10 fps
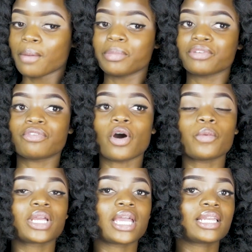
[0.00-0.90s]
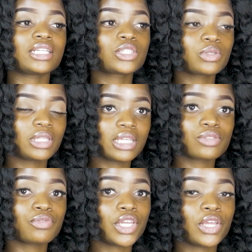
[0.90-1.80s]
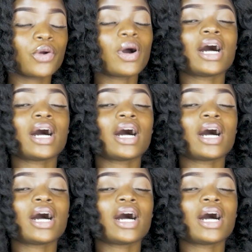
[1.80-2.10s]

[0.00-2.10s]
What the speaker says: Before we get into this video,